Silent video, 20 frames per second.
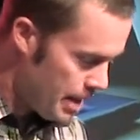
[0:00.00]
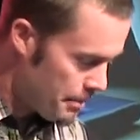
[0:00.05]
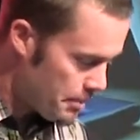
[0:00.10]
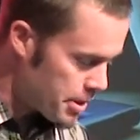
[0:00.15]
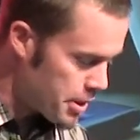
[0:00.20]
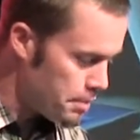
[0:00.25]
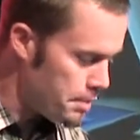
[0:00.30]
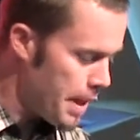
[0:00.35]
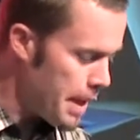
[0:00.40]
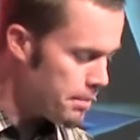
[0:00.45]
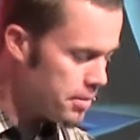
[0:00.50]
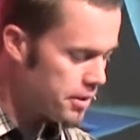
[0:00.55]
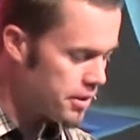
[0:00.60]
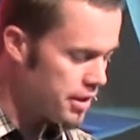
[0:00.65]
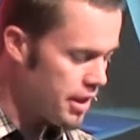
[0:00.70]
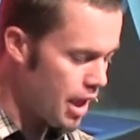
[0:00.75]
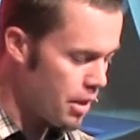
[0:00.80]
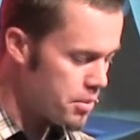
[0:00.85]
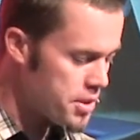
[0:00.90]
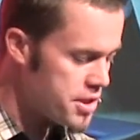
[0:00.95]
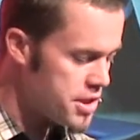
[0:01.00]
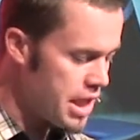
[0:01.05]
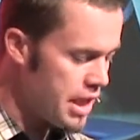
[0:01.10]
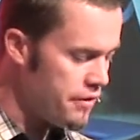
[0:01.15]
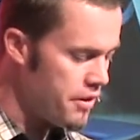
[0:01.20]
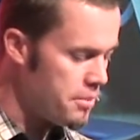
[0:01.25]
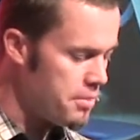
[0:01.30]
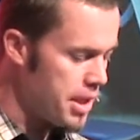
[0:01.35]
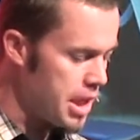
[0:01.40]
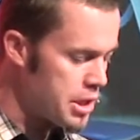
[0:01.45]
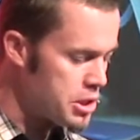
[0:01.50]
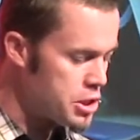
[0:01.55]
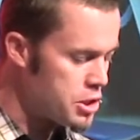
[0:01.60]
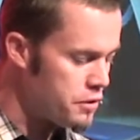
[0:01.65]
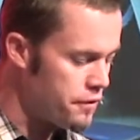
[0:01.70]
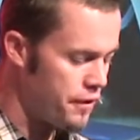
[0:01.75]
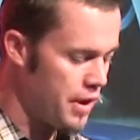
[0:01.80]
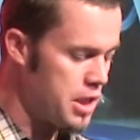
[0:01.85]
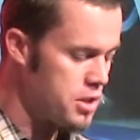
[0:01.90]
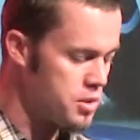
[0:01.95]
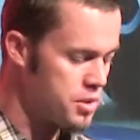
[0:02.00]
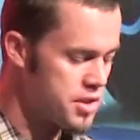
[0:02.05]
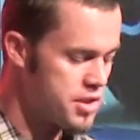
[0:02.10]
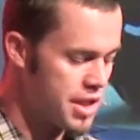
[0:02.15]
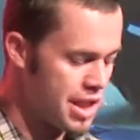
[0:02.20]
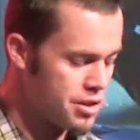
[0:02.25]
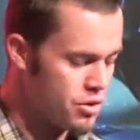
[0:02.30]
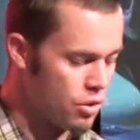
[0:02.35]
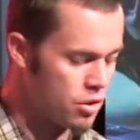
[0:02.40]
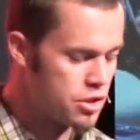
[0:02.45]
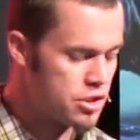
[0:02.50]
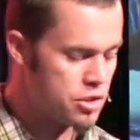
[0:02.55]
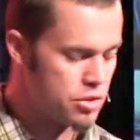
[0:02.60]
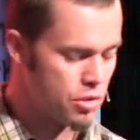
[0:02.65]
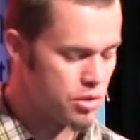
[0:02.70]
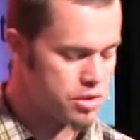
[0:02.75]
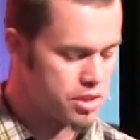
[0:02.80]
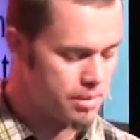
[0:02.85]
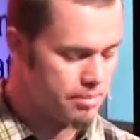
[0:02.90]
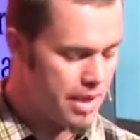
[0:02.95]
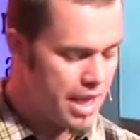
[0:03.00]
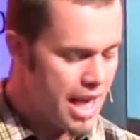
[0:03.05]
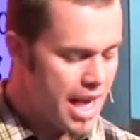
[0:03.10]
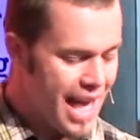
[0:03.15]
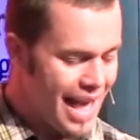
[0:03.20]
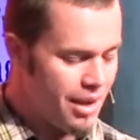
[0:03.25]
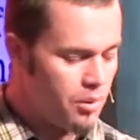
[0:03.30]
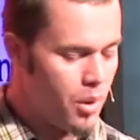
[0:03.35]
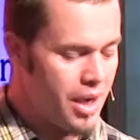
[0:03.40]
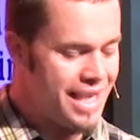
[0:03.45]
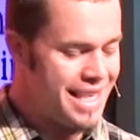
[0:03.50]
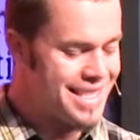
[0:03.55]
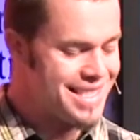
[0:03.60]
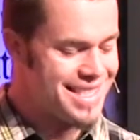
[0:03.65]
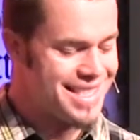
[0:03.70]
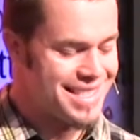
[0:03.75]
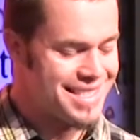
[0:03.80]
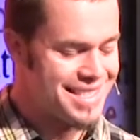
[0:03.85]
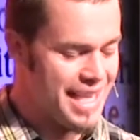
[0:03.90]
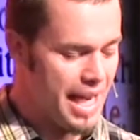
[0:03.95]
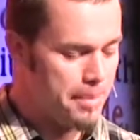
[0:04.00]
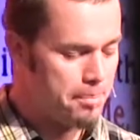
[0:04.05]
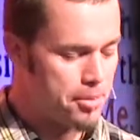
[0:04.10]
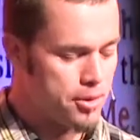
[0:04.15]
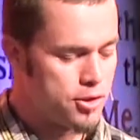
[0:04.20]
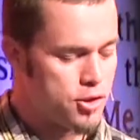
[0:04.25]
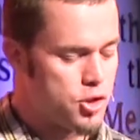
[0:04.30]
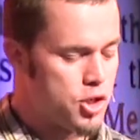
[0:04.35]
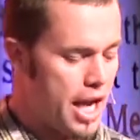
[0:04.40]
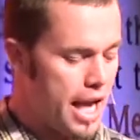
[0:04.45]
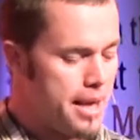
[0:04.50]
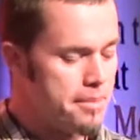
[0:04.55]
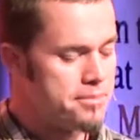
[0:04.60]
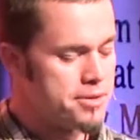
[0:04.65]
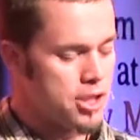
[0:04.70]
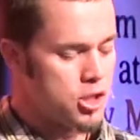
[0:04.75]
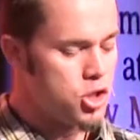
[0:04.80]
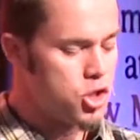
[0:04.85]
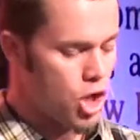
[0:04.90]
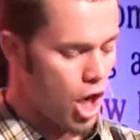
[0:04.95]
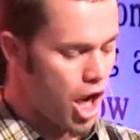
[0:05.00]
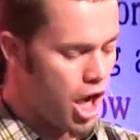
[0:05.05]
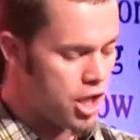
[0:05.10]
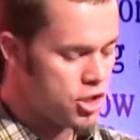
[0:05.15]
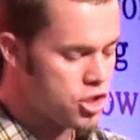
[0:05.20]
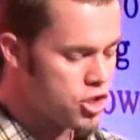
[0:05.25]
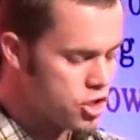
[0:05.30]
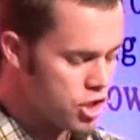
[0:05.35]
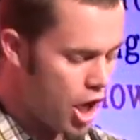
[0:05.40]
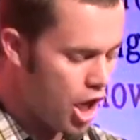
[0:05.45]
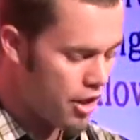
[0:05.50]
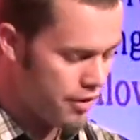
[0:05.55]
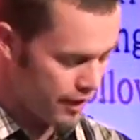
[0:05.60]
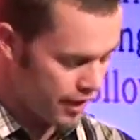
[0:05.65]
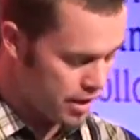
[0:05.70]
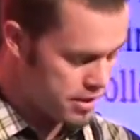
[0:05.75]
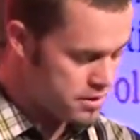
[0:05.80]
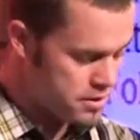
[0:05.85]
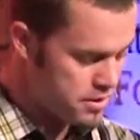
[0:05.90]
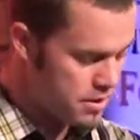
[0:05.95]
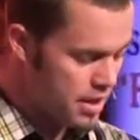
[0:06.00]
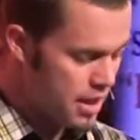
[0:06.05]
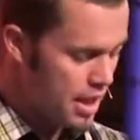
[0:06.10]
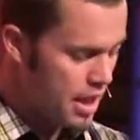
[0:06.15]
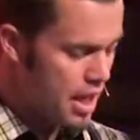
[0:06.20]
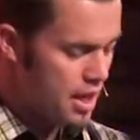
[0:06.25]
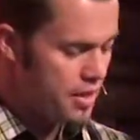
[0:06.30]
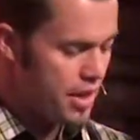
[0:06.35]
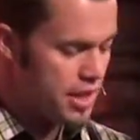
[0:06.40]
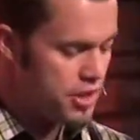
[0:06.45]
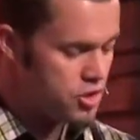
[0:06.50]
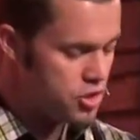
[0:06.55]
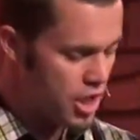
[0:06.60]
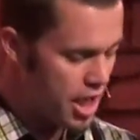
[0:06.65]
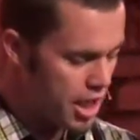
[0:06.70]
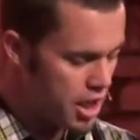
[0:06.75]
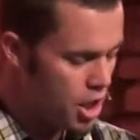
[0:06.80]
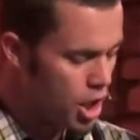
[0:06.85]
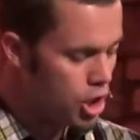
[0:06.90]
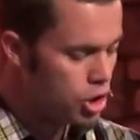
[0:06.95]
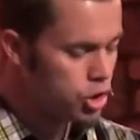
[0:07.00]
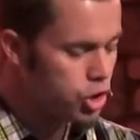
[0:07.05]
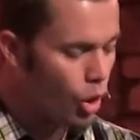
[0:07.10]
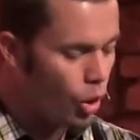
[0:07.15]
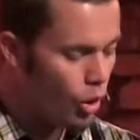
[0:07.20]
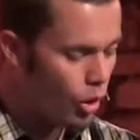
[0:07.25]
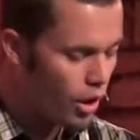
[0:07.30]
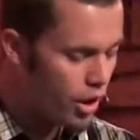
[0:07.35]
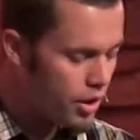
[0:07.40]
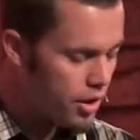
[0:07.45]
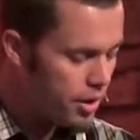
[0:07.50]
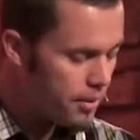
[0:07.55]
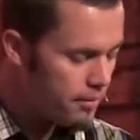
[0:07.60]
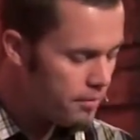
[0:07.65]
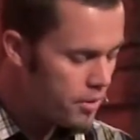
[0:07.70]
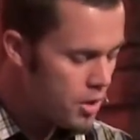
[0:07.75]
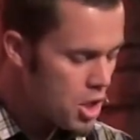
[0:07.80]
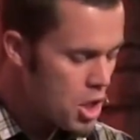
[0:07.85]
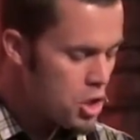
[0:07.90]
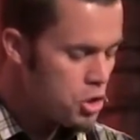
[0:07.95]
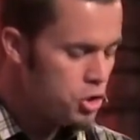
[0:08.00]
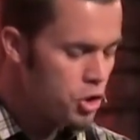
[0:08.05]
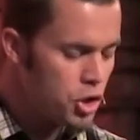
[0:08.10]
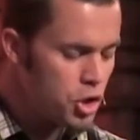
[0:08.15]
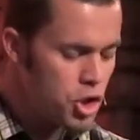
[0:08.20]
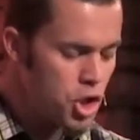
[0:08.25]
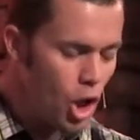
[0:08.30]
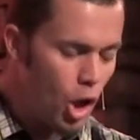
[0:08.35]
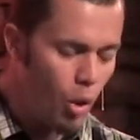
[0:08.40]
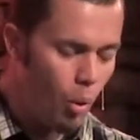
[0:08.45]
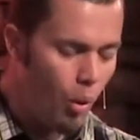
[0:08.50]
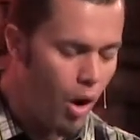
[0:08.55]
But the people did not receive him because his face was set towards Jerusalem. And when his disciples James and John saw this, they said, Lord, do you